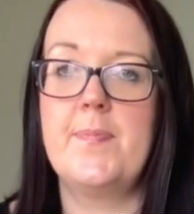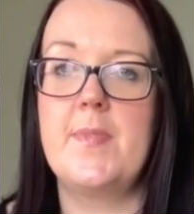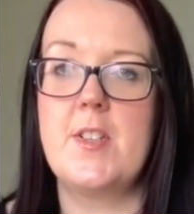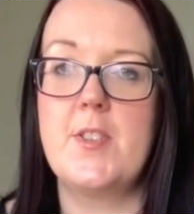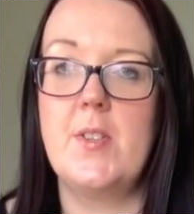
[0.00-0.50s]

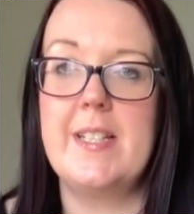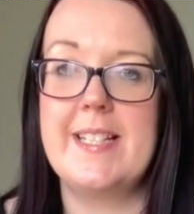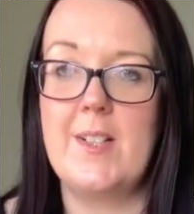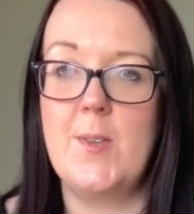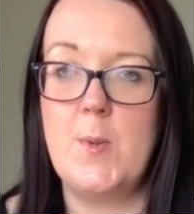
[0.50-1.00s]
There's all the
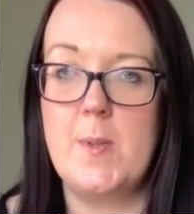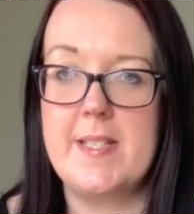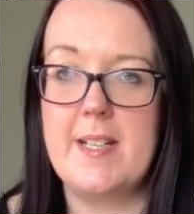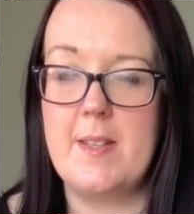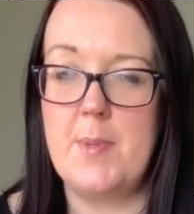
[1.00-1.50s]
little holes
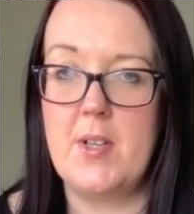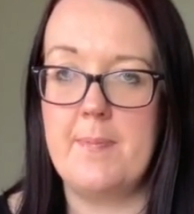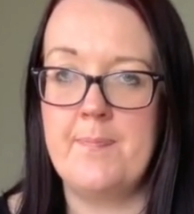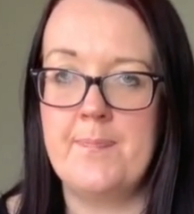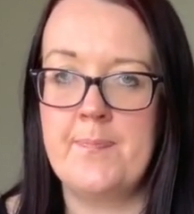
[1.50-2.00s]
in at the bottom.
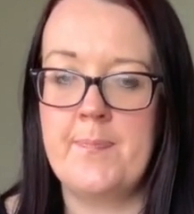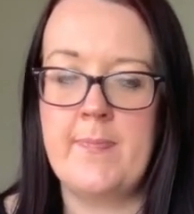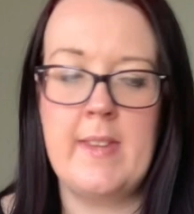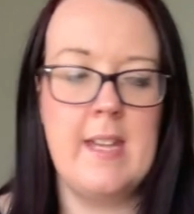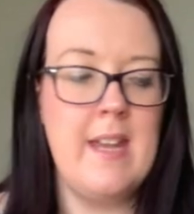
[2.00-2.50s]

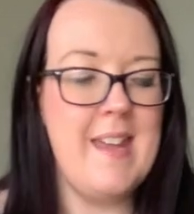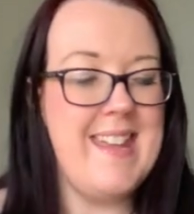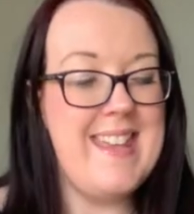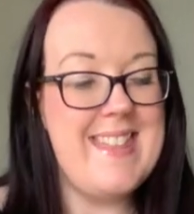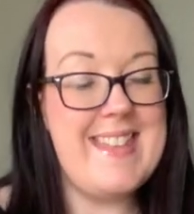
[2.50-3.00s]

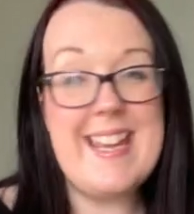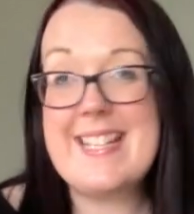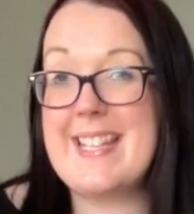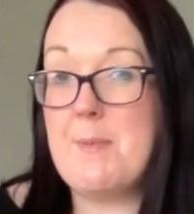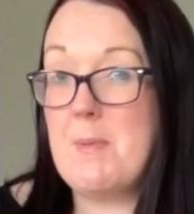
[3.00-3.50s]
The next
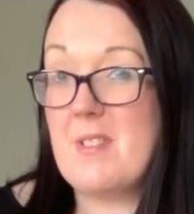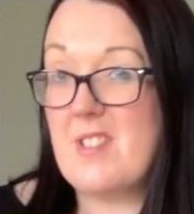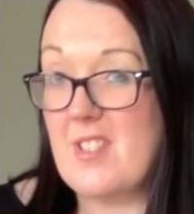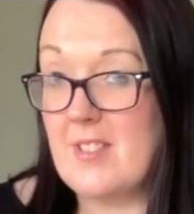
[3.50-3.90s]
thing we want to do